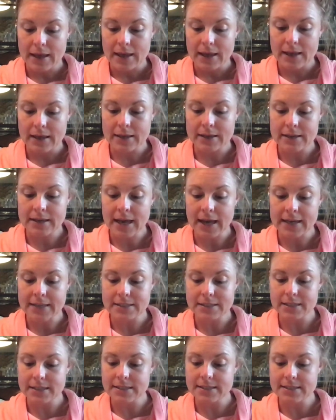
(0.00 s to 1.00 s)
In
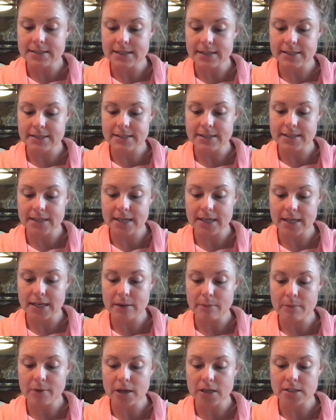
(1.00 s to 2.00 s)

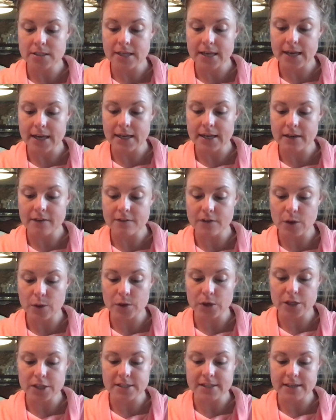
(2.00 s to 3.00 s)
1916, Montana
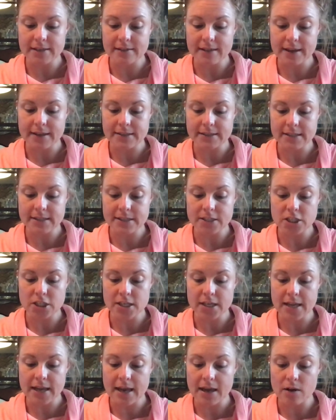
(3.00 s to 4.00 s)
voters elected
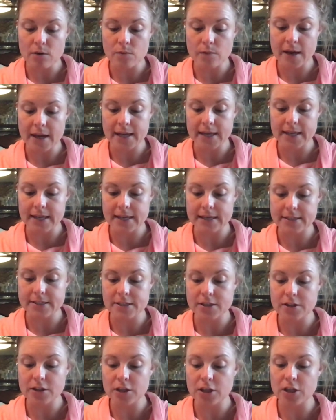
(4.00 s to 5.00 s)
Jeanette Rankin
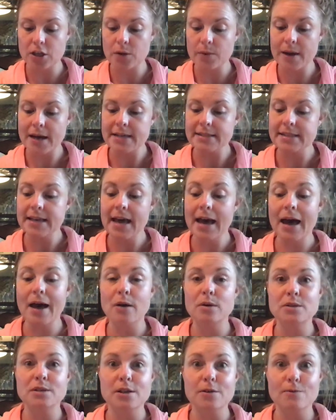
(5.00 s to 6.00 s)
to the U.S.
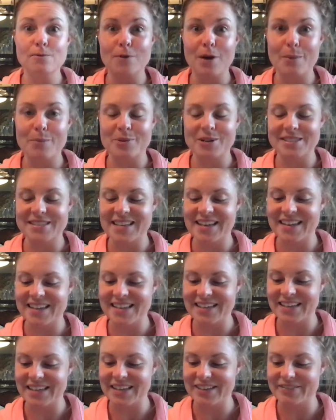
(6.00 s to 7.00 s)
House of
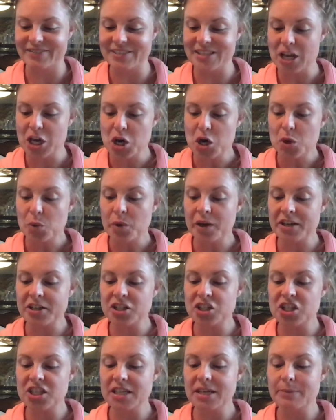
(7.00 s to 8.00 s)
Representatives, where
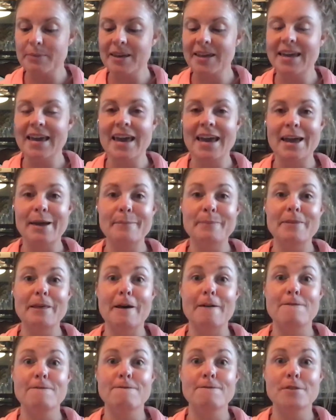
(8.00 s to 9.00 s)
she became
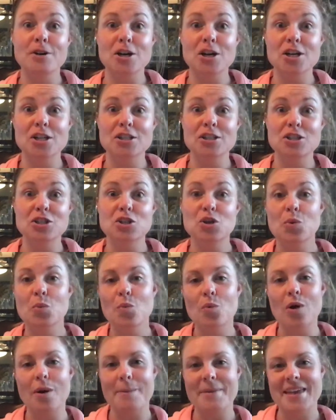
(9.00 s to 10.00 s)
the first
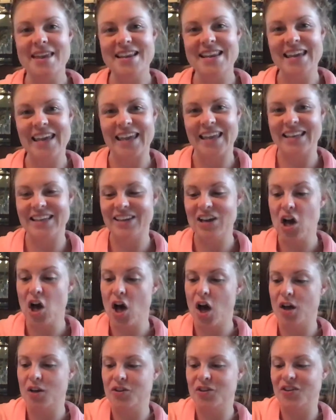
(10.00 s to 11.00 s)
woman in
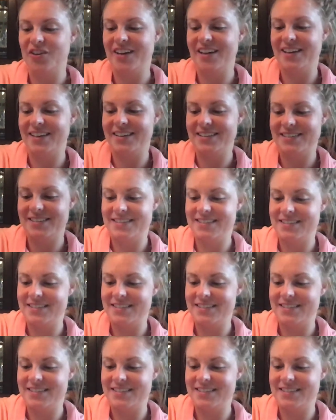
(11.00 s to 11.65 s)
Congress.